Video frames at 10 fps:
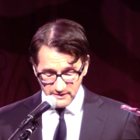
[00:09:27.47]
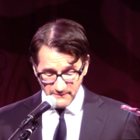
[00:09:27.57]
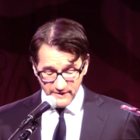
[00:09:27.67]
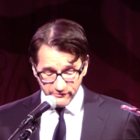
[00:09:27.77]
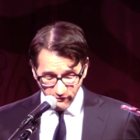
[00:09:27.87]

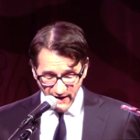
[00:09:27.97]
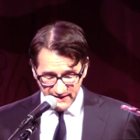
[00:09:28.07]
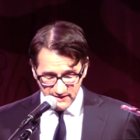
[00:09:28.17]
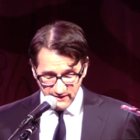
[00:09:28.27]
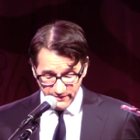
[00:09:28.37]
My
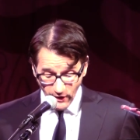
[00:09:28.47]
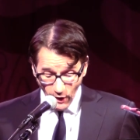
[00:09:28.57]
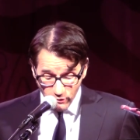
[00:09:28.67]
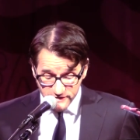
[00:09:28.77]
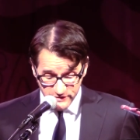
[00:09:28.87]
fright, the
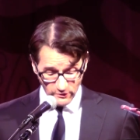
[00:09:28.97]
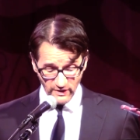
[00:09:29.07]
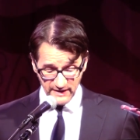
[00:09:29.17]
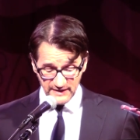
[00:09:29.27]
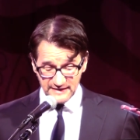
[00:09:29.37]
ghost
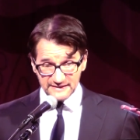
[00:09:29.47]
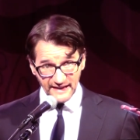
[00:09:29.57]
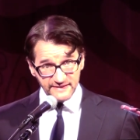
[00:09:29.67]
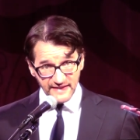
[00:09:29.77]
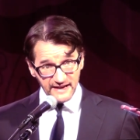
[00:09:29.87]
story,
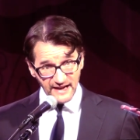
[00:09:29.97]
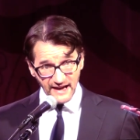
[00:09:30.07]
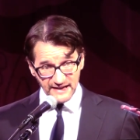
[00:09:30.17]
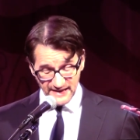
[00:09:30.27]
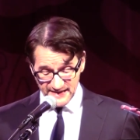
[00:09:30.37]
late that
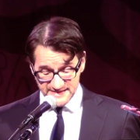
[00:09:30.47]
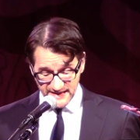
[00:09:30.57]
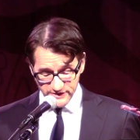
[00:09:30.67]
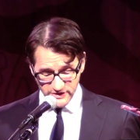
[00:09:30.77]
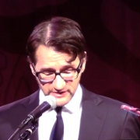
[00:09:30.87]
night in his
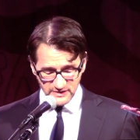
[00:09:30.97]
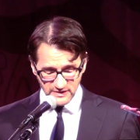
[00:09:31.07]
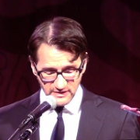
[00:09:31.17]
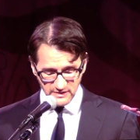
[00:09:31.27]
kitchen.